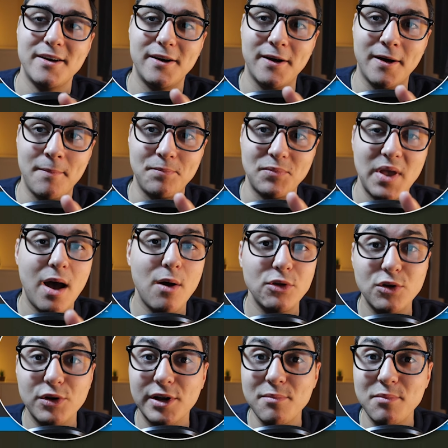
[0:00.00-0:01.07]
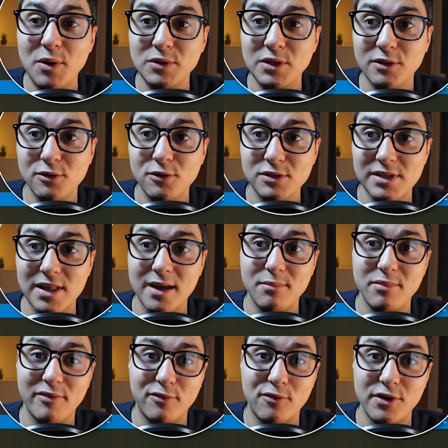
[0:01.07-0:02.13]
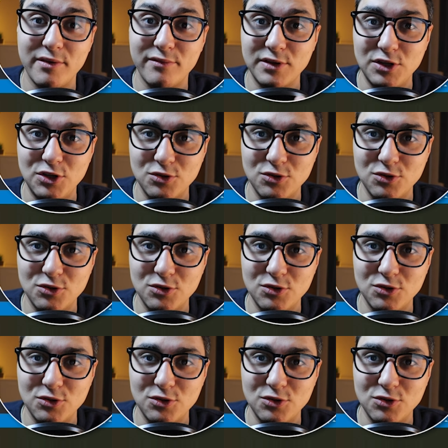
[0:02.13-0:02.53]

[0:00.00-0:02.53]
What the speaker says: how your component looks like before even